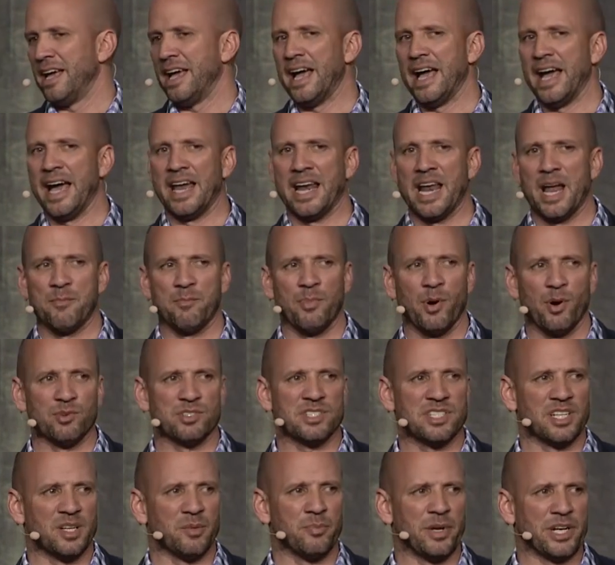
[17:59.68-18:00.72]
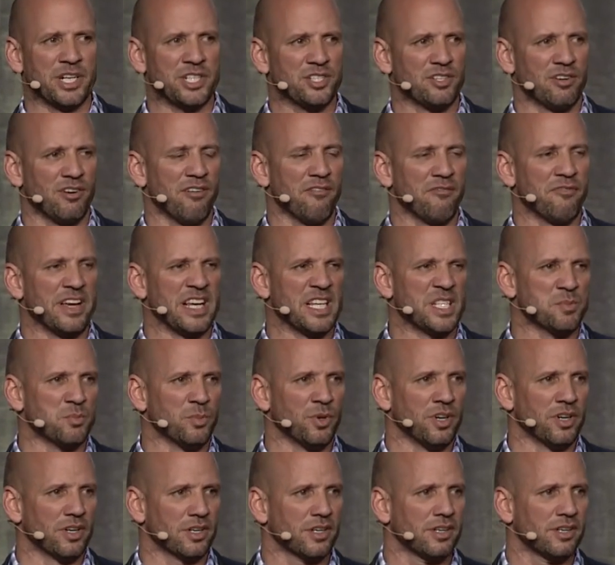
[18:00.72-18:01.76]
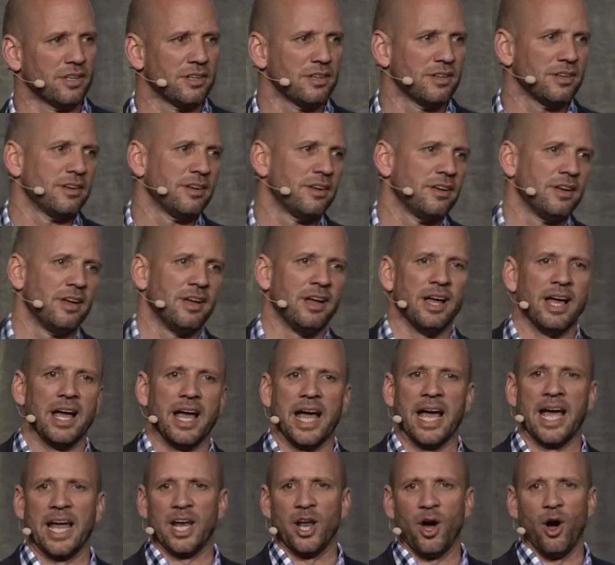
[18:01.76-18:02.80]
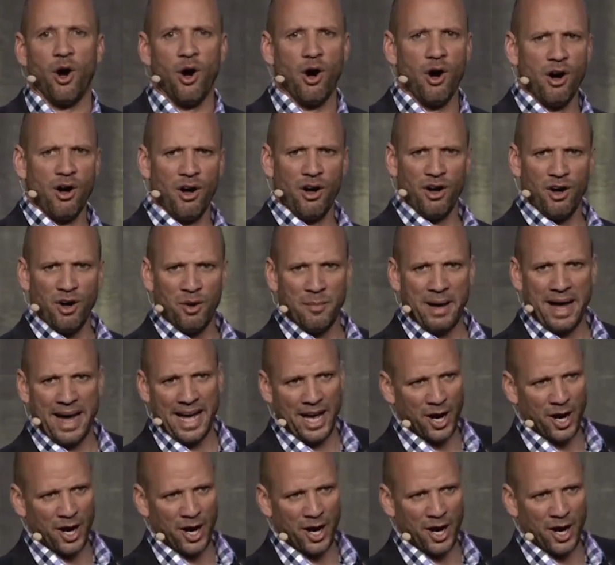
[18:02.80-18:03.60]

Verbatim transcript: And I posted a picture on Facebook, and all my